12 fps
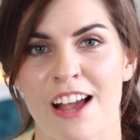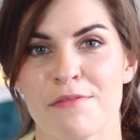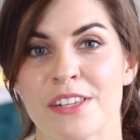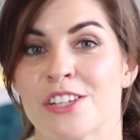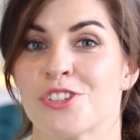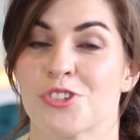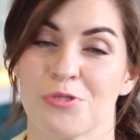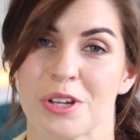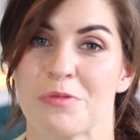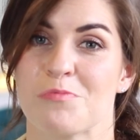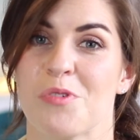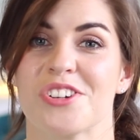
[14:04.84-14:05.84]
have been
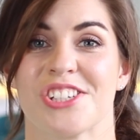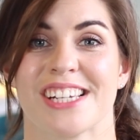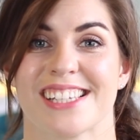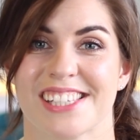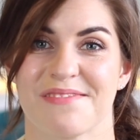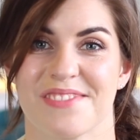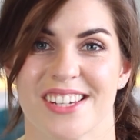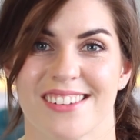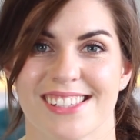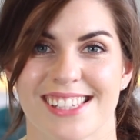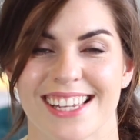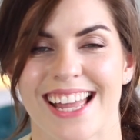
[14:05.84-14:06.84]
enjoying watching some
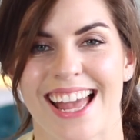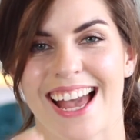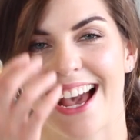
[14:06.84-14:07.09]
dancing,